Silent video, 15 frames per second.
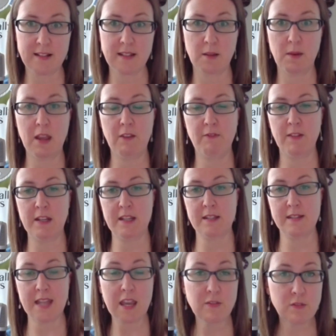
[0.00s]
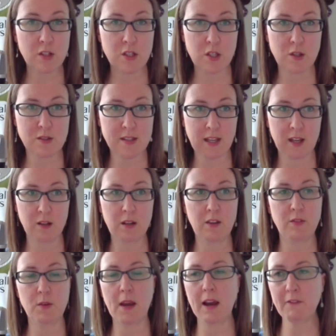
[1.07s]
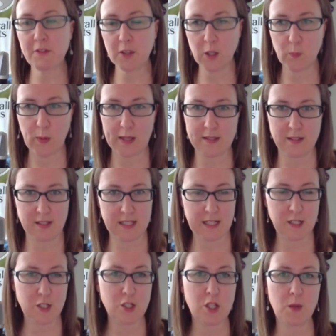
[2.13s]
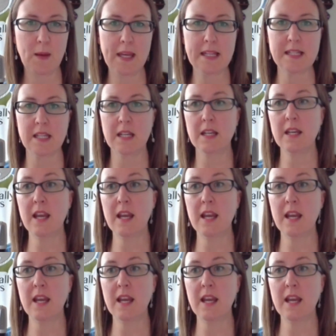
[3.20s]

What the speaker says: So if it is safe to do so, if you have the capacity to do it